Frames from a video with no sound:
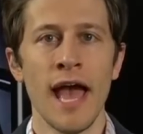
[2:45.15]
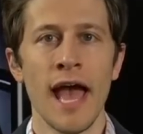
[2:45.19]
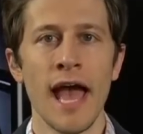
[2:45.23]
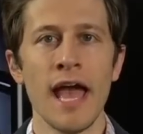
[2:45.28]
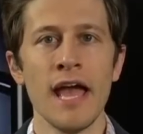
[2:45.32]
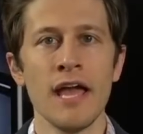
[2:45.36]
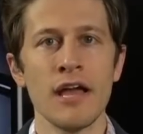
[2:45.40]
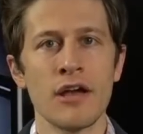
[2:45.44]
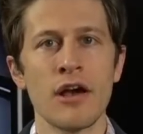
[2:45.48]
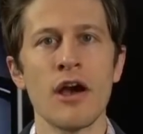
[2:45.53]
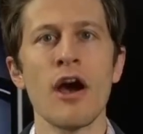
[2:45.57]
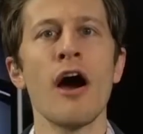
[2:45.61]

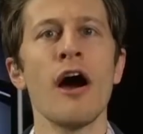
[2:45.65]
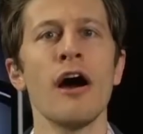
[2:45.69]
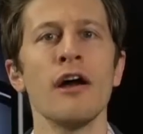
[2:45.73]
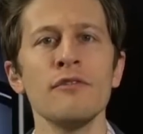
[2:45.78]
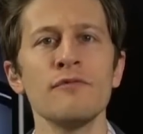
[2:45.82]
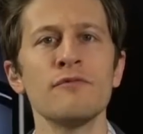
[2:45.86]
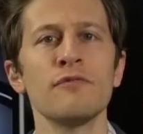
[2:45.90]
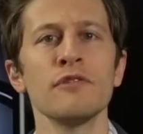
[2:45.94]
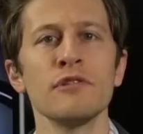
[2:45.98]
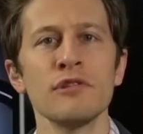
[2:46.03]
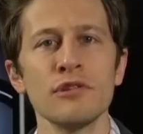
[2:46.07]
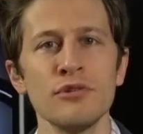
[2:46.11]
a
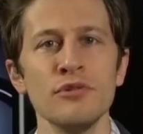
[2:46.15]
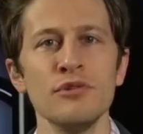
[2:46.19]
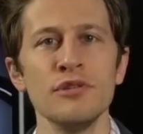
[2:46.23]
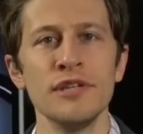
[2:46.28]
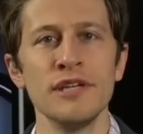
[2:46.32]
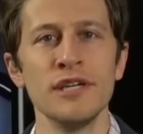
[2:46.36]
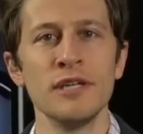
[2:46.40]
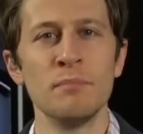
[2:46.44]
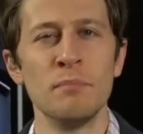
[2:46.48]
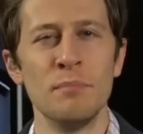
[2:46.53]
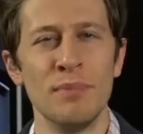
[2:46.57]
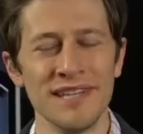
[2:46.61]

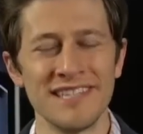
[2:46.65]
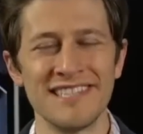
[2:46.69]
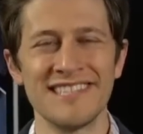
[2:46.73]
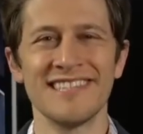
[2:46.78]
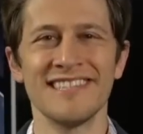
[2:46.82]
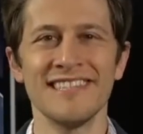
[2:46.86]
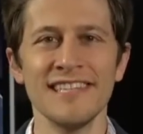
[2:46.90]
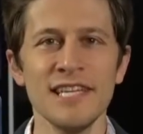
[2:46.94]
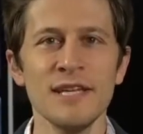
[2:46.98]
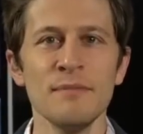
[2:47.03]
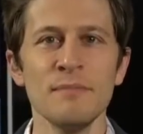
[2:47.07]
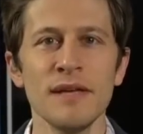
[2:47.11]
convoluted but
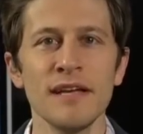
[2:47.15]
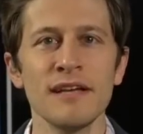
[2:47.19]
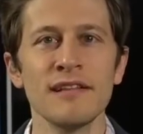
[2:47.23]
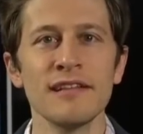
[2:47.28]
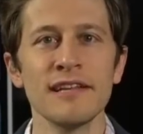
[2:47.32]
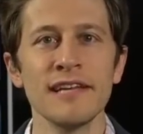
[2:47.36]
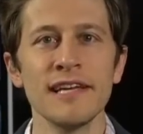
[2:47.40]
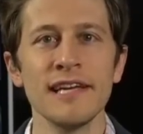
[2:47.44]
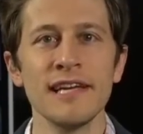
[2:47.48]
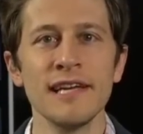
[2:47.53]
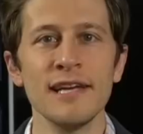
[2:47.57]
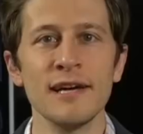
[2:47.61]

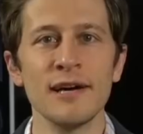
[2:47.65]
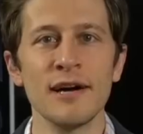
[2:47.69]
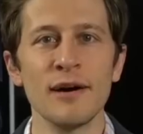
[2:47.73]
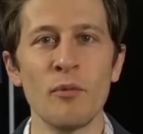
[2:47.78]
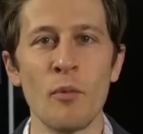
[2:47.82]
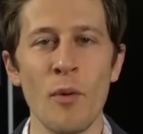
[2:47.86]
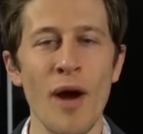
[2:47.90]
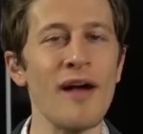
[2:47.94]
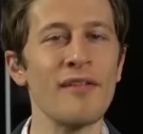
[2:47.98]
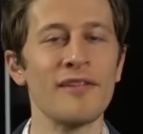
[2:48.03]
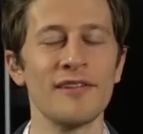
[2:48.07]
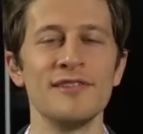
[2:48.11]
seemingly
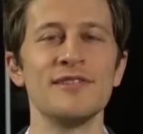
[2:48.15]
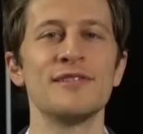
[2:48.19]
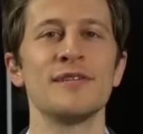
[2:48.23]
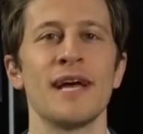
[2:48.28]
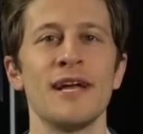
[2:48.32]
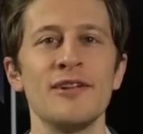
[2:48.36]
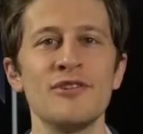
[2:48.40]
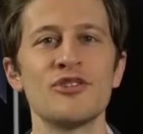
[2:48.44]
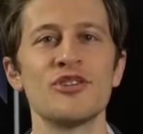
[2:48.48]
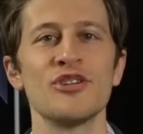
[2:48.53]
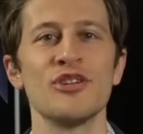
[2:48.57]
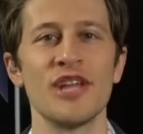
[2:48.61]

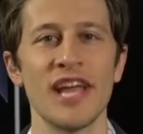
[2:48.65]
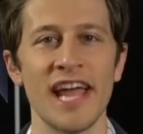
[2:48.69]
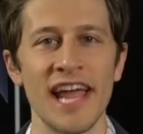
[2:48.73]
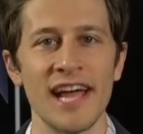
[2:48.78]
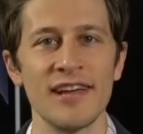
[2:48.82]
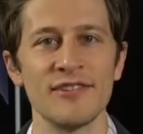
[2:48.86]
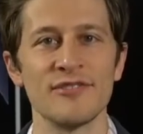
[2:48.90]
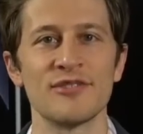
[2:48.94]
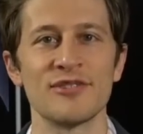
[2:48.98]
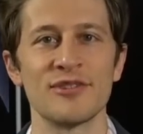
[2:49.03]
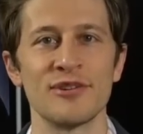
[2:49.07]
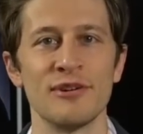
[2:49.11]
well-intentioned
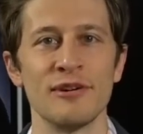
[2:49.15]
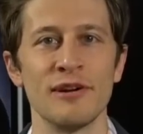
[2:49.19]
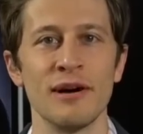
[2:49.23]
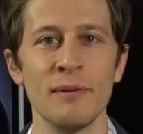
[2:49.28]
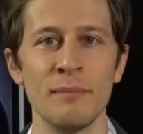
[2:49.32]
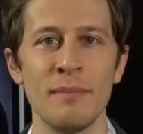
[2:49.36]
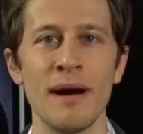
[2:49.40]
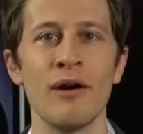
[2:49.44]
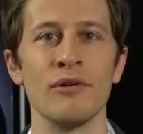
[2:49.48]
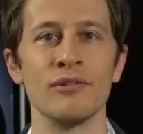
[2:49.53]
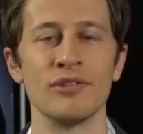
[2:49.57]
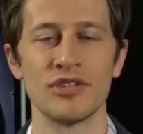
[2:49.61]
answer
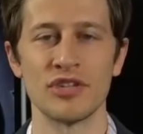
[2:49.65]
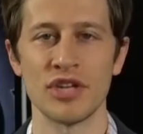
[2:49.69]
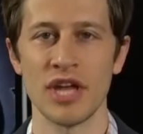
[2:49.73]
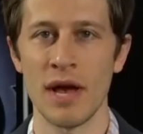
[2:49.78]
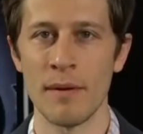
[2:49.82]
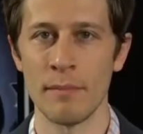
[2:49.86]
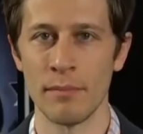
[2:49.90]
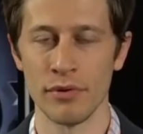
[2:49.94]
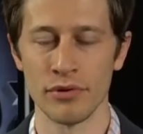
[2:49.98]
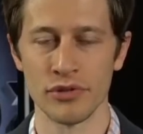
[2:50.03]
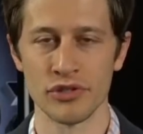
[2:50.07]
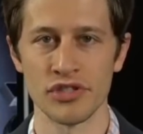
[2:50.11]
about
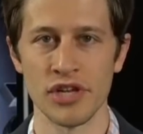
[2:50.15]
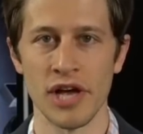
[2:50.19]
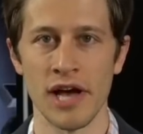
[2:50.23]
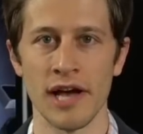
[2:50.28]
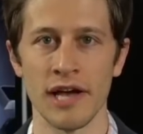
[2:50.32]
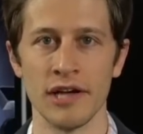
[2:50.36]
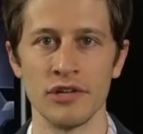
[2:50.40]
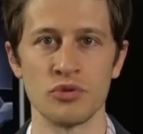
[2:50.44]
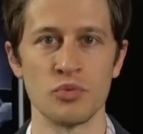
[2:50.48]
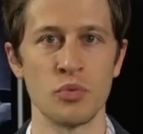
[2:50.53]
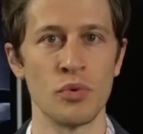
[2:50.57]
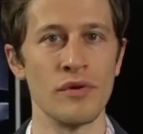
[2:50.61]
sample
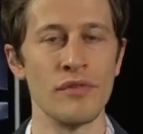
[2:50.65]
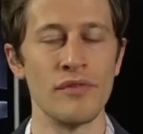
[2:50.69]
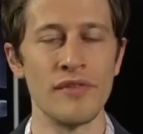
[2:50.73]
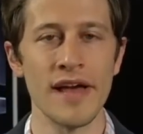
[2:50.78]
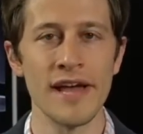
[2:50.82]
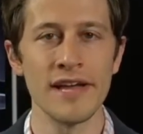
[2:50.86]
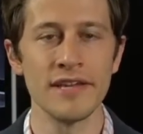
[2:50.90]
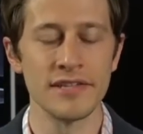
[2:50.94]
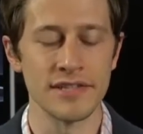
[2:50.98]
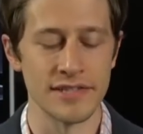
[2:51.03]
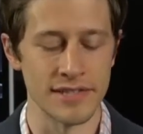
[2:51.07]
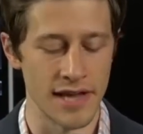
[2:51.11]
size, where
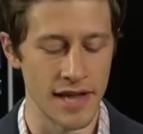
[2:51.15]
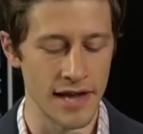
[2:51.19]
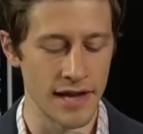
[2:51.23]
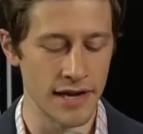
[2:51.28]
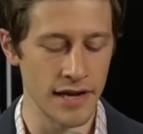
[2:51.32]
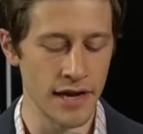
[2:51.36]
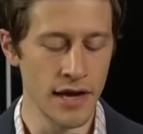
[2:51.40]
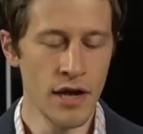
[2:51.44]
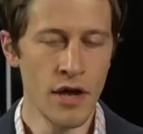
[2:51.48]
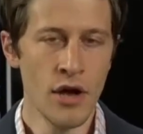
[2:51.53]
they say,